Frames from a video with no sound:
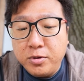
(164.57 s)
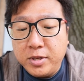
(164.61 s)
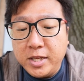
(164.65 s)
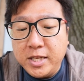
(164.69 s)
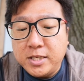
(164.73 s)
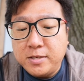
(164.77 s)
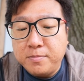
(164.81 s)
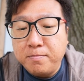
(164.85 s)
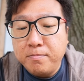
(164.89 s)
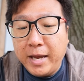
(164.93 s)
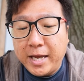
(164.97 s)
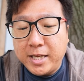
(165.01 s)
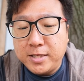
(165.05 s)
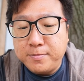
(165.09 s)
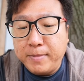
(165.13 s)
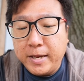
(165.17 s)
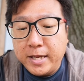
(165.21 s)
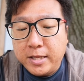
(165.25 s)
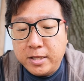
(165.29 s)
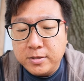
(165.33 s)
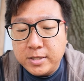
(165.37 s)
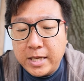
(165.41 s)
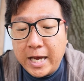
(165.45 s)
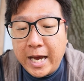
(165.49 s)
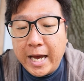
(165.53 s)
These max
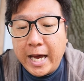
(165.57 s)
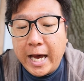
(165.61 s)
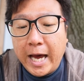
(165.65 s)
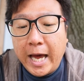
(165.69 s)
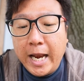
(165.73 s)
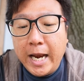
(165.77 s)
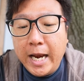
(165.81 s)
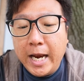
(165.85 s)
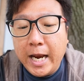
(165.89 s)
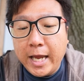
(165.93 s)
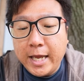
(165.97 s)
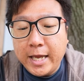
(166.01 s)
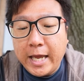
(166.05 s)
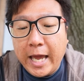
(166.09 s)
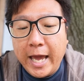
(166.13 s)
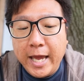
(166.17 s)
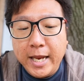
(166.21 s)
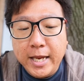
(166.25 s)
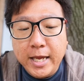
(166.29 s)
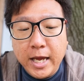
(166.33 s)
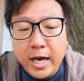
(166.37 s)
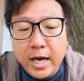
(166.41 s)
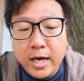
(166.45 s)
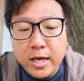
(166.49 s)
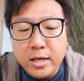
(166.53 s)
battles are unlike
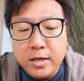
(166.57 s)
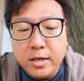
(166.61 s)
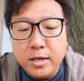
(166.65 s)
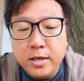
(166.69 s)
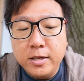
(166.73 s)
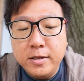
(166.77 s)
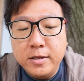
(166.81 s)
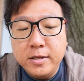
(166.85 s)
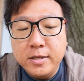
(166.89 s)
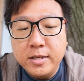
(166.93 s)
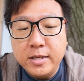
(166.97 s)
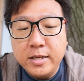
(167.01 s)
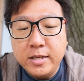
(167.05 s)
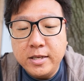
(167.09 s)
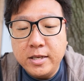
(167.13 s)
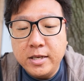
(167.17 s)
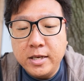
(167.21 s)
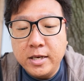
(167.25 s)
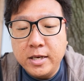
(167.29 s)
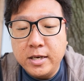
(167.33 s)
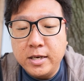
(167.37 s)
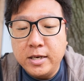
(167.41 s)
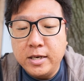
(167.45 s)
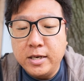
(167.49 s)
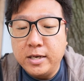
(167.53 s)
any other
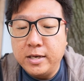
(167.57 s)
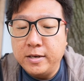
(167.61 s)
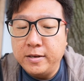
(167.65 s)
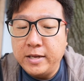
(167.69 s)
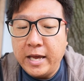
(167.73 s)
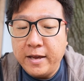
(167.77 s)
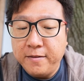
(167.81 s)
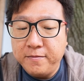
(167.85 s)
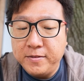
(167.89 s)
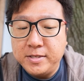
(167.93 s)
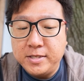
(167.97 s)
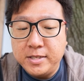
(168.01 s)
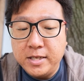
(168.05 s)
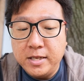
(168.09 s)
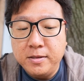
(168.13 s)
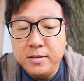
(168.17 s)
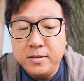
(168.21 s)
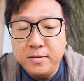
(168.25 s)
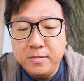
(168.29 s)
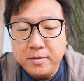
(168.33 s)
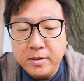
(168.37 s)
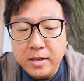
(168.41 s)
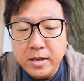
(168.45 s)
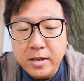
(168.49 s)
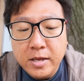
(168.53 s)
ever seen.